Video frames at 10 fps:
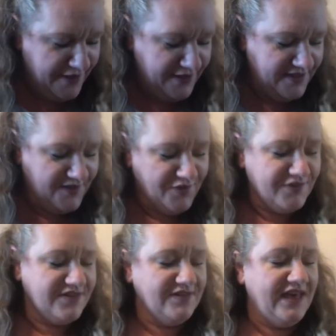You
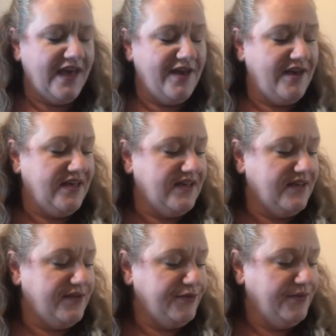also get
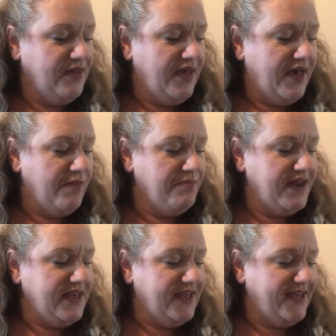a
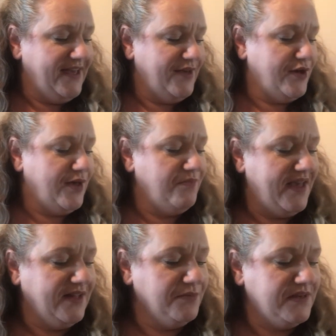mini
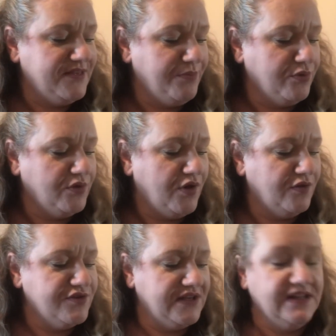Elemis Pro
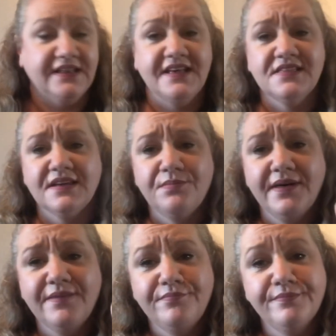Collagen Cleansing Balm,